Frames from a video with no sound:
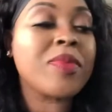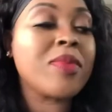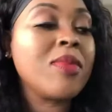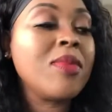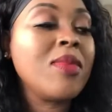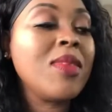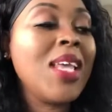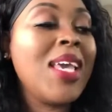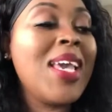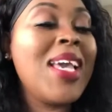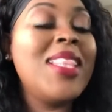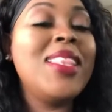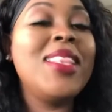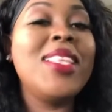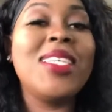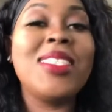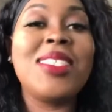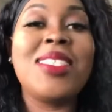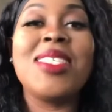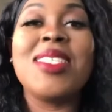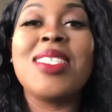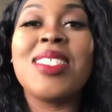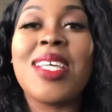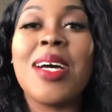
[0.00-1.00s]
And this
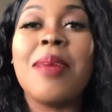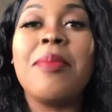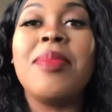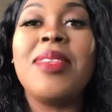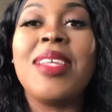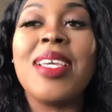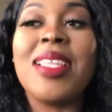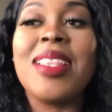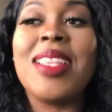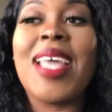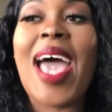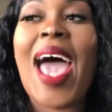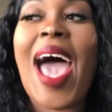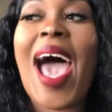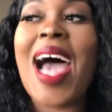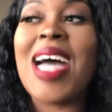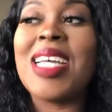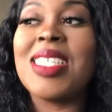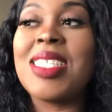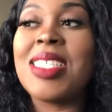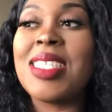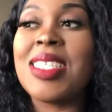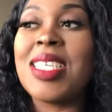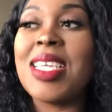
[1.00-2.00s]
is something that I
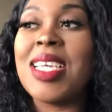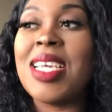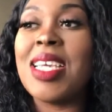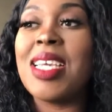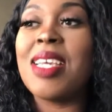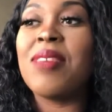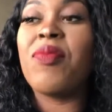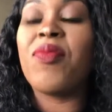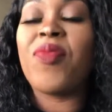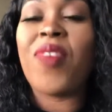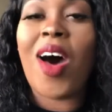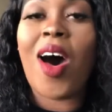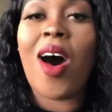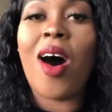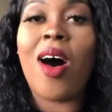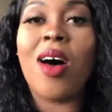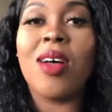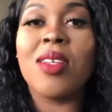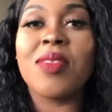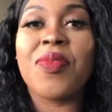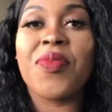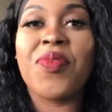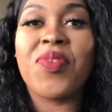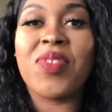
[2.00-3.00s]
see
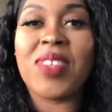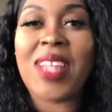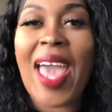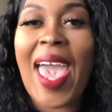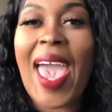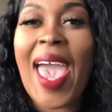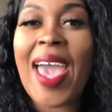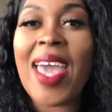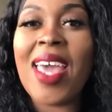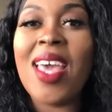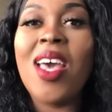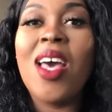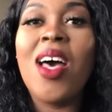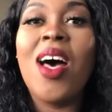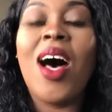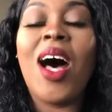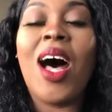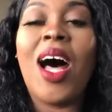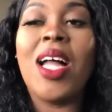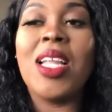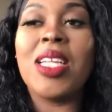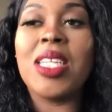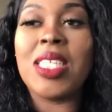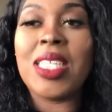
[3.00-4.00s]
falls flat
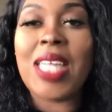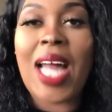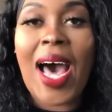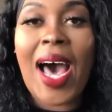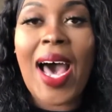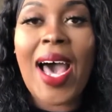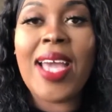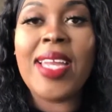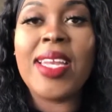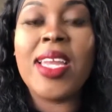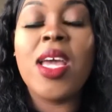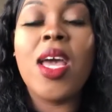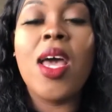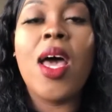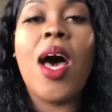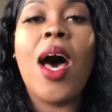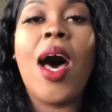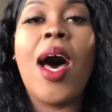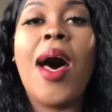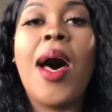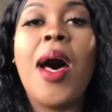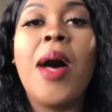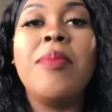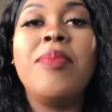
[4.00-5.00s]
a lot.
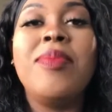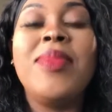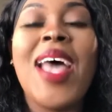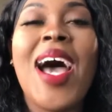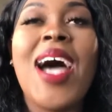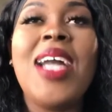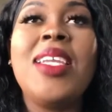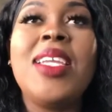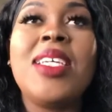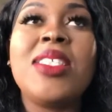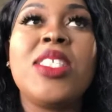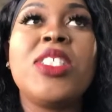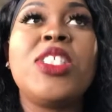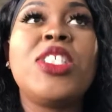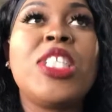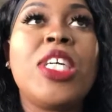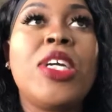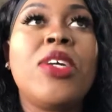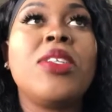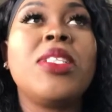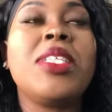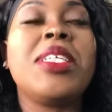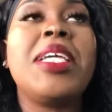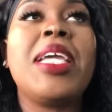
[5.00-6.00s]
Not
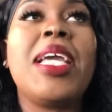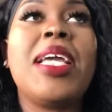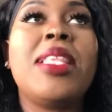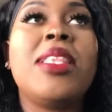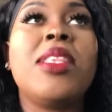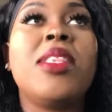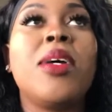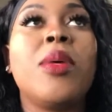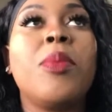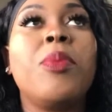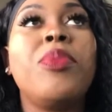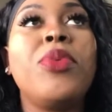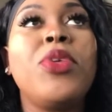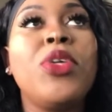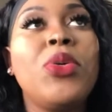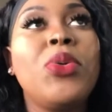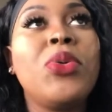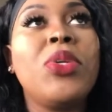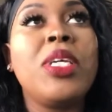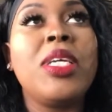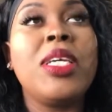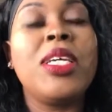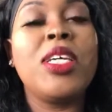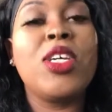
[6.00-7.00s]
necessarily in the
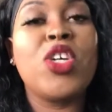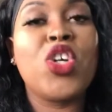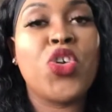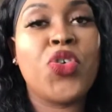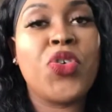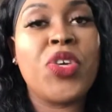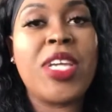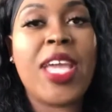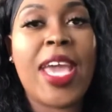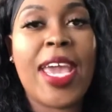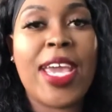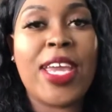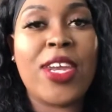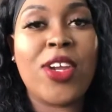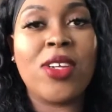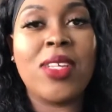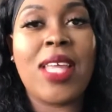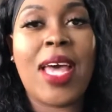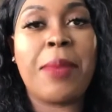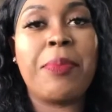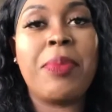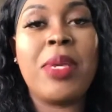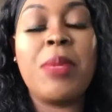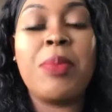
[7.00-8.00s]
beauty creator,
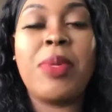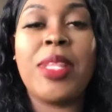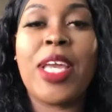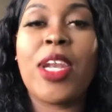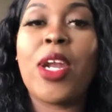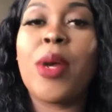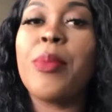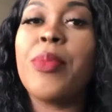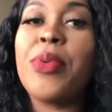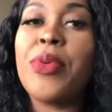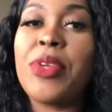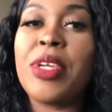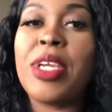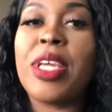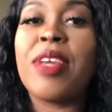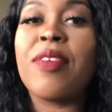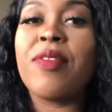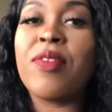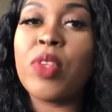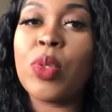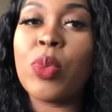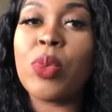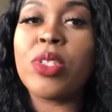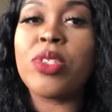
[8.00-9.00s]
like people that are beauty
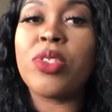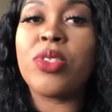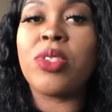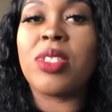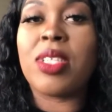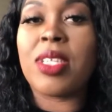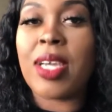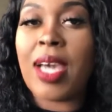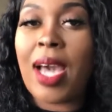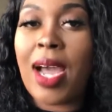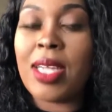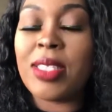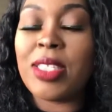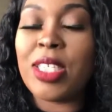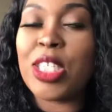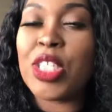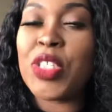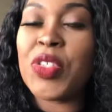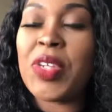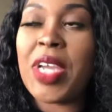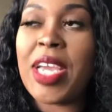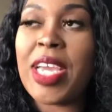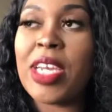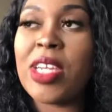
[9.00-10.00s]
influencers and content
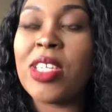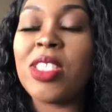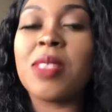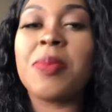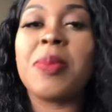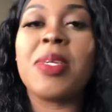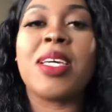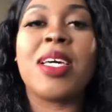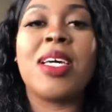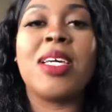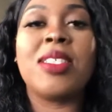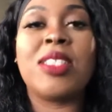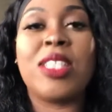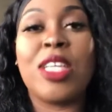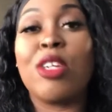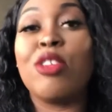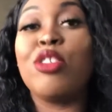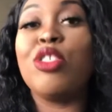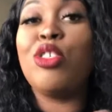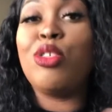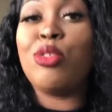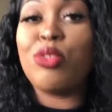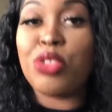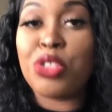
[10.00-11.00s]
creators, because they're
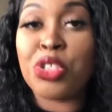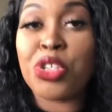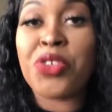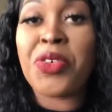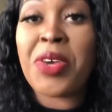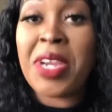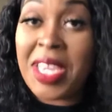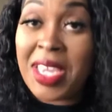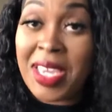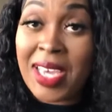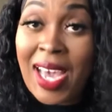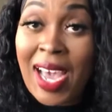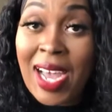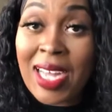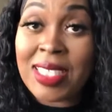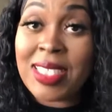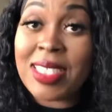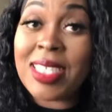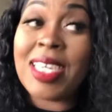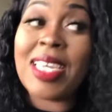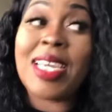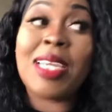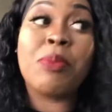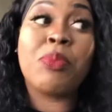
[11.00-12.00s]
used to creating
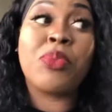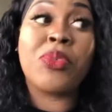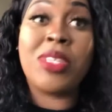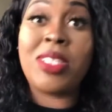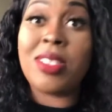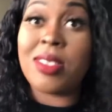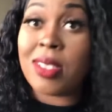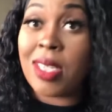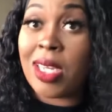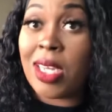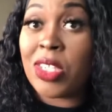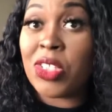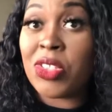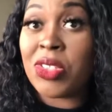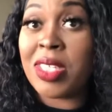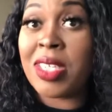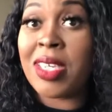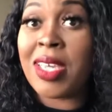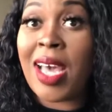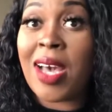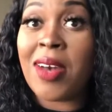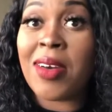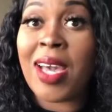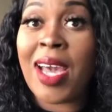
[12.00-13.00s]
content and pre-scheduling
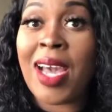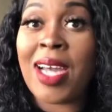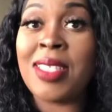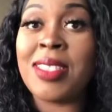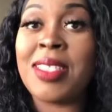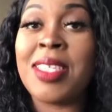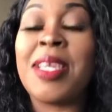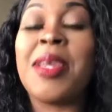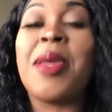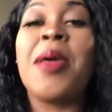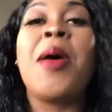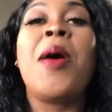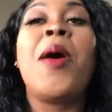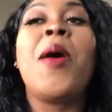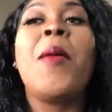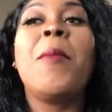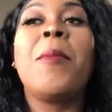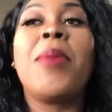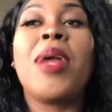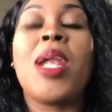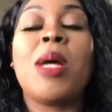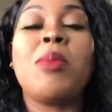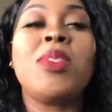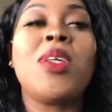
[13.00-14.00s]
out content.
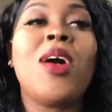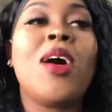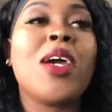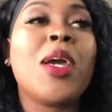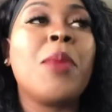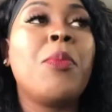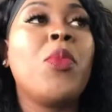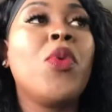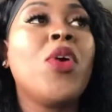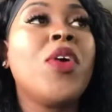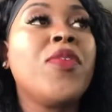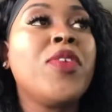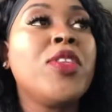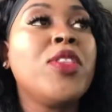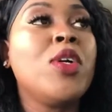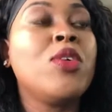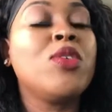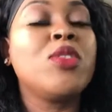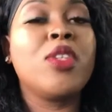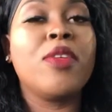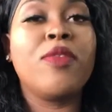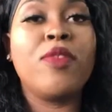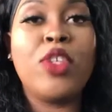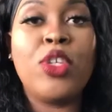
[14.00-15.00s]
But I'm talking more for those
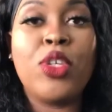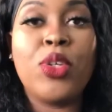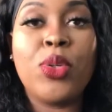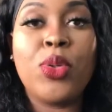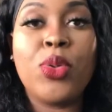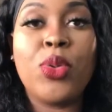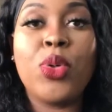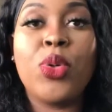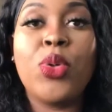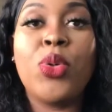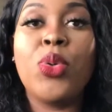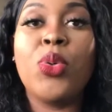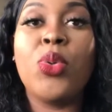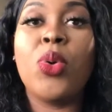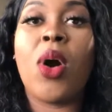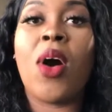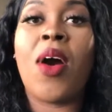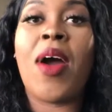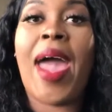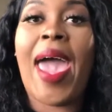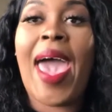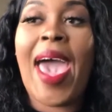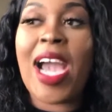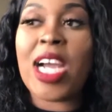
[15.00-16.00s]
of you who
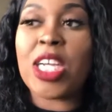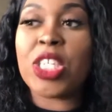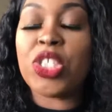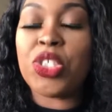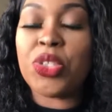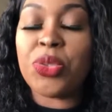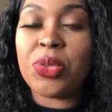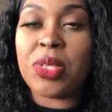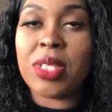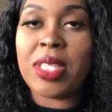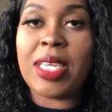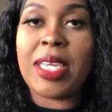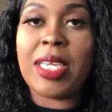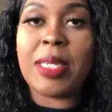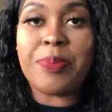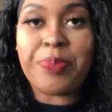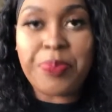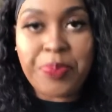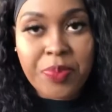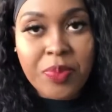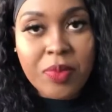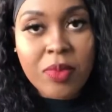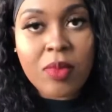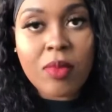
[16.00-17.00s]
are actually
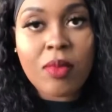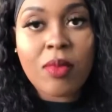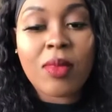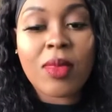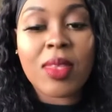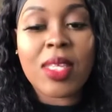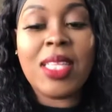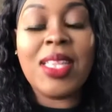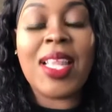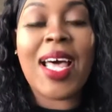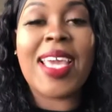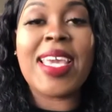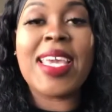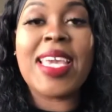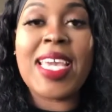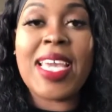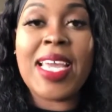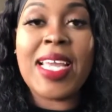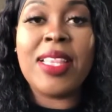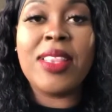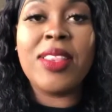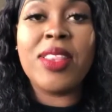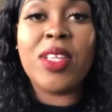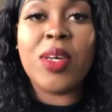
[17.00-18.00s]
like
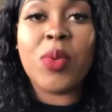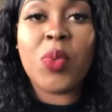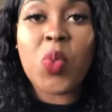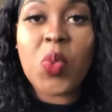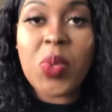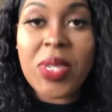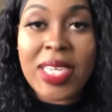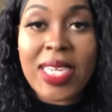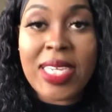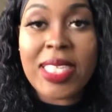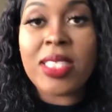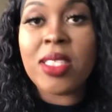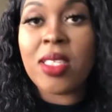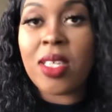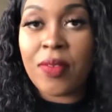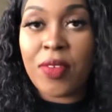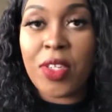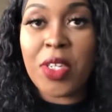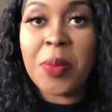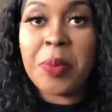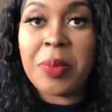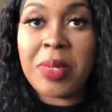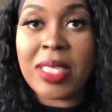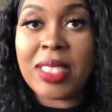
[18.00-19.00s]
in the weeds of
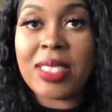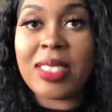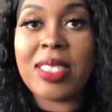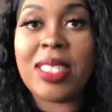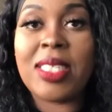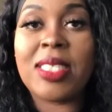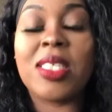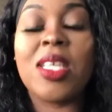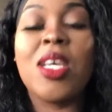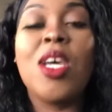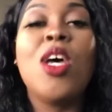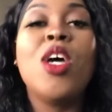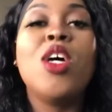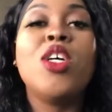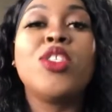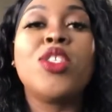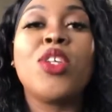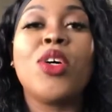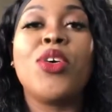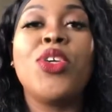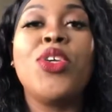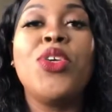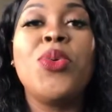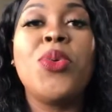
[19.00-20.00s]
your business. So
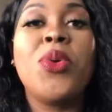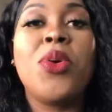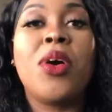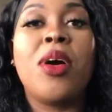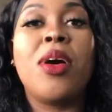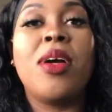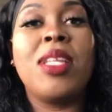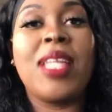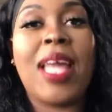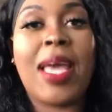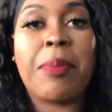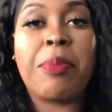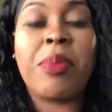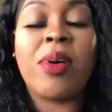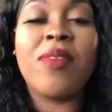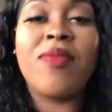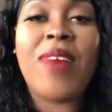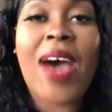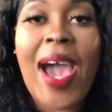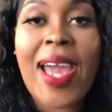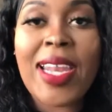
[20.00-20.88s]
you are like providing